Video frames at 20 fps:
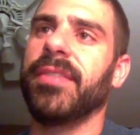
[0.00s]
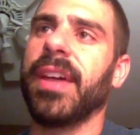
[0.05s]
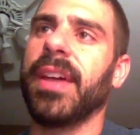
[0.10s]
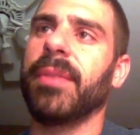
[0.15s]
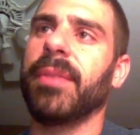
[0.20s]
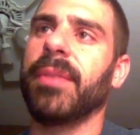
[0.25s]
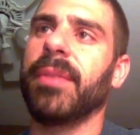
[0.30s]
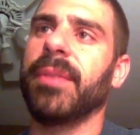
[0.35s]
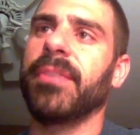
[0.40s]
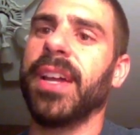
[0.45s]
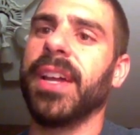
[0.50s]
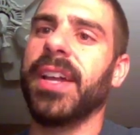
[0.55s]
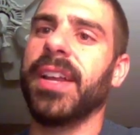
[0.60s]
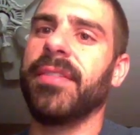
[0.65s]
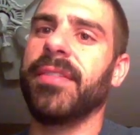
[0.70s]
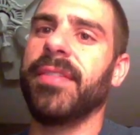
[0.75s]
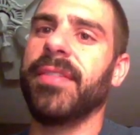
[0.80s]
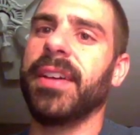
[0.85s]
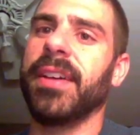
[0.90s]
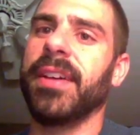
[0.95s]
was Liliana in the
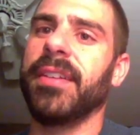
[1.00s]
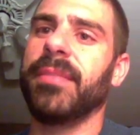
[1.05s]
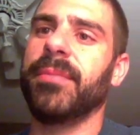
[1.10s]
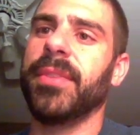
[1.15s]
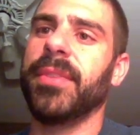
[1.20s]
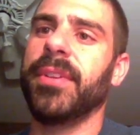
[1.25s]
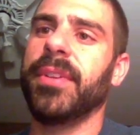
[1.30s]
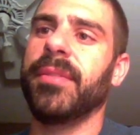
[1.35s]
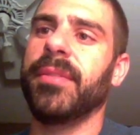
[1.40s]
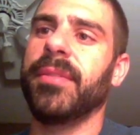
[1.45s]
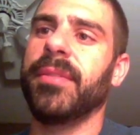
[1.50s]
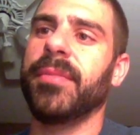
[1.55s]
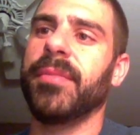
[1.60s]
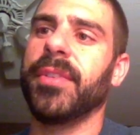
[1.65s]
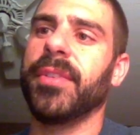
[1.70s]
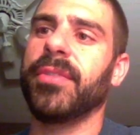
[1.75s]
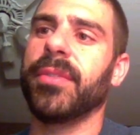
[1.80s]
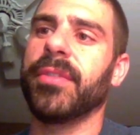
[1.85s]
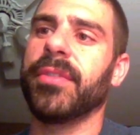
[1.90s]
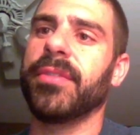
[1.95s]
Veil, it'd be
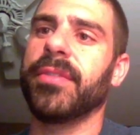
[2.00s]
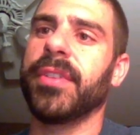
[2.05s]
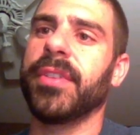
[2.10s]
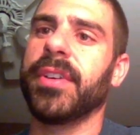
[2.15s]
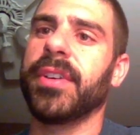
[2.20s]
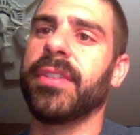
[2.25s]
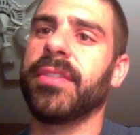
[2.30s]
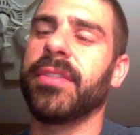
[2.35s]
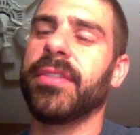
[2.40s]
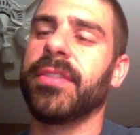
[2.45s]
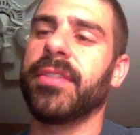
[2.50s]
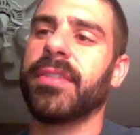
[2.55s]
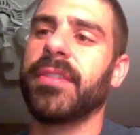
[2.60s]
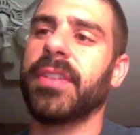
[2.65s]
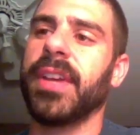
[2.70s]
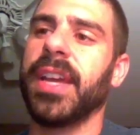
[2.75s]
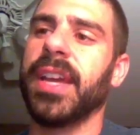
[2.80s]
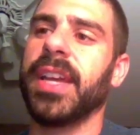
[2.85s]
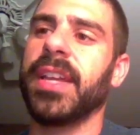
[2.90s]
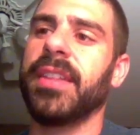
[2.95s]
much worse for us.
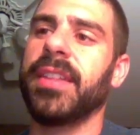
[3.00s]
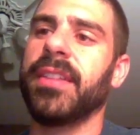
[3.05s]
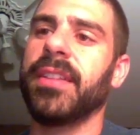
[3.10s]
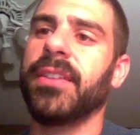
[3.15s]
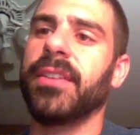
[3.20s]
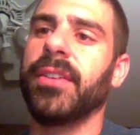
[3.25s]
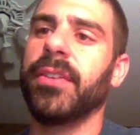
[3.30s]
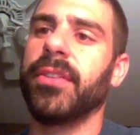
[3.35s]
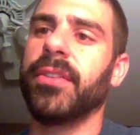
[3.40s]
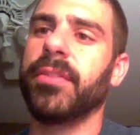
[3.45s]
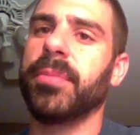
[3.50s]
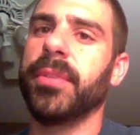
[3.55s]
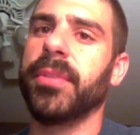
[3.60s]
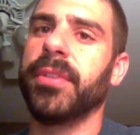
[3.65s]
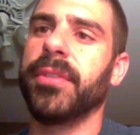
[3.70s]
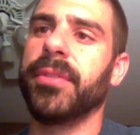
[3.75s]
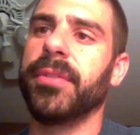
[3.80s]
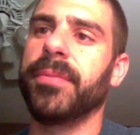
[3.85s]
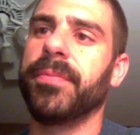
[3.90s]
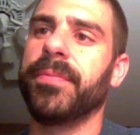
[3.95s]
I get the Lotus
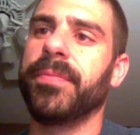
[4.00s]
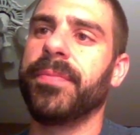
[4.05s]
Bloom.